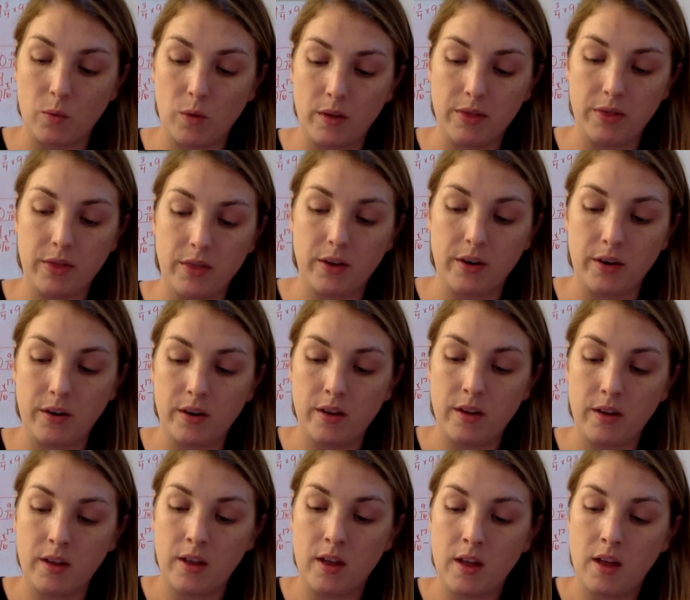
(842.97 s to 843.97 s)
1/3
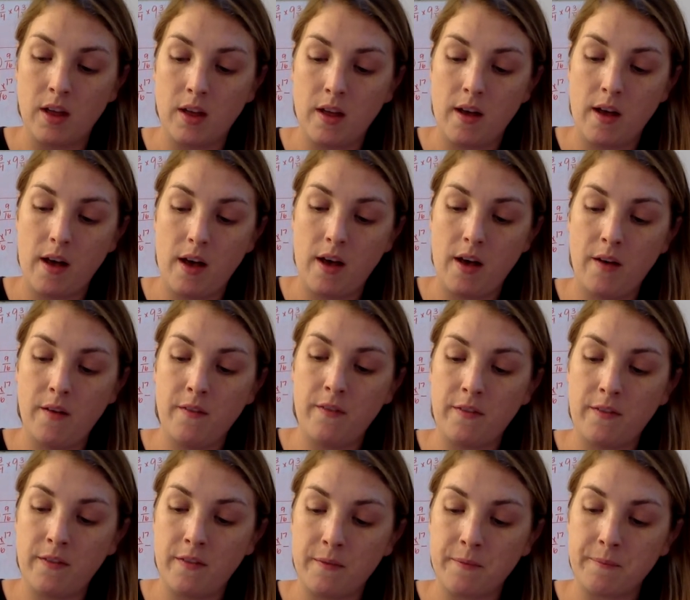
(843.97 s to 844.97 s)

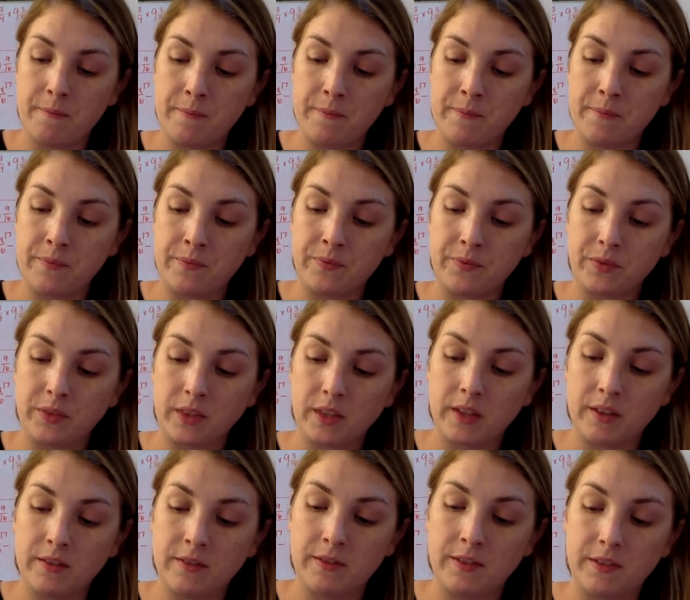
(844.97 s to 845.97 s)
of
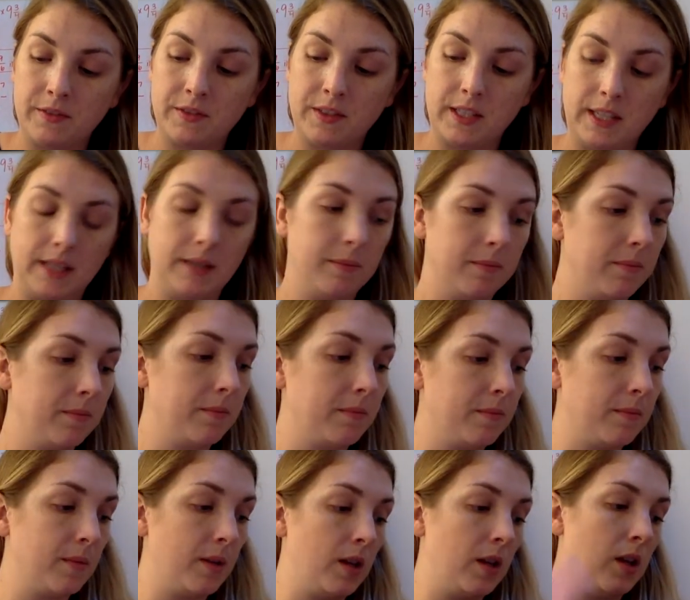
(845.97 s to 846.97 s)
15,
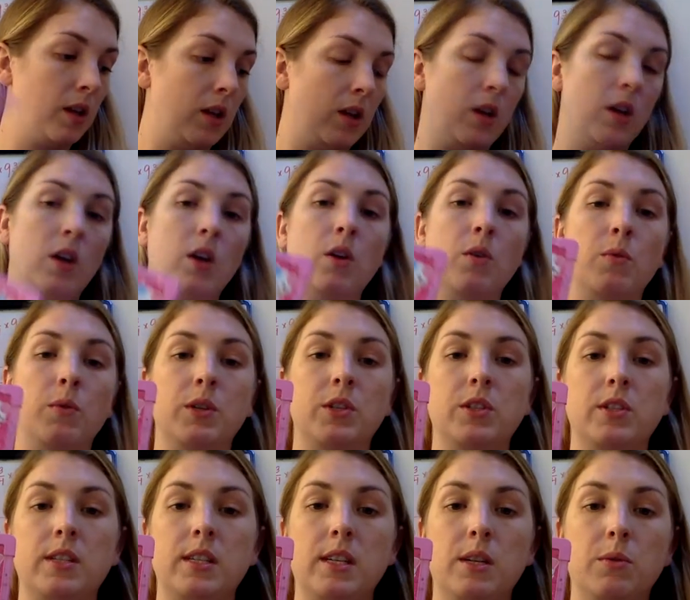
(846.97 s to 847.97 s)
which
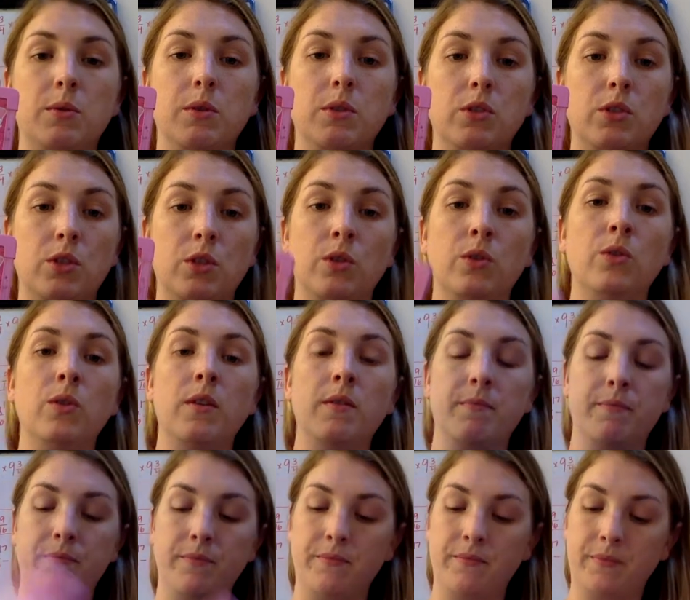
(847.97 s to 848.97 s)
is equal to
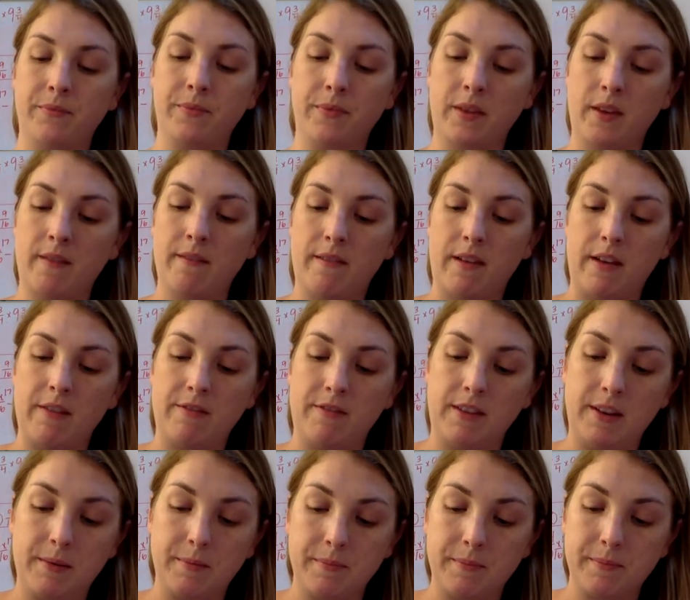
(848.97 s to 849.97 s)
5
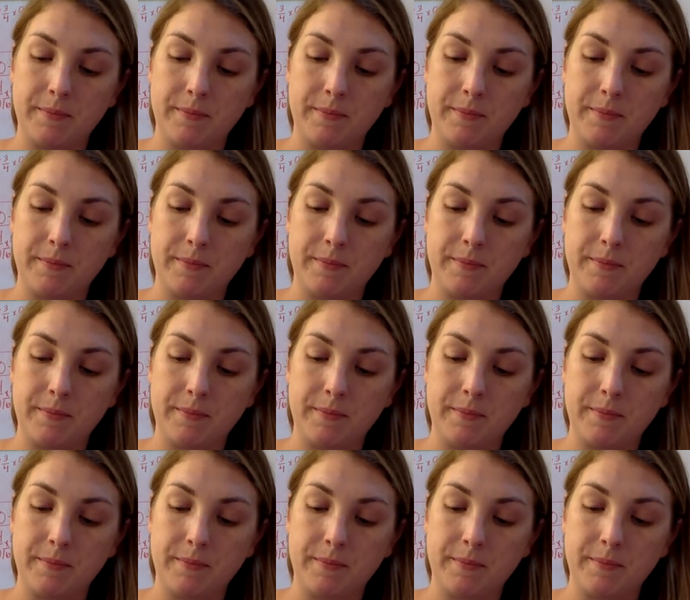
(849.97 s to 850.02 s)
feet.